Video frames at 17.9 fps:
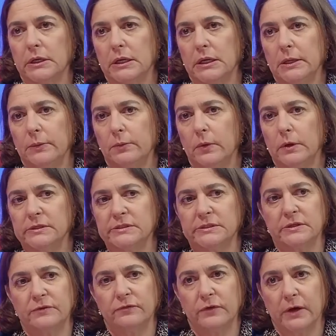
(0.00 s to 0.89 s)
he
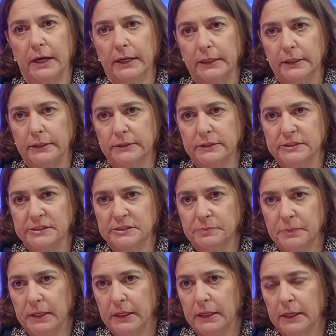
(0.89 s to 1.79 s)
was invited to
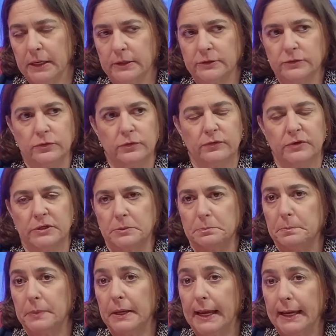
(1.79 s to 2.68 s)
speak at sort of a
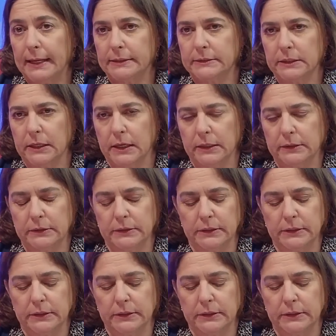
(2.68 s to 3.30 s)
debate on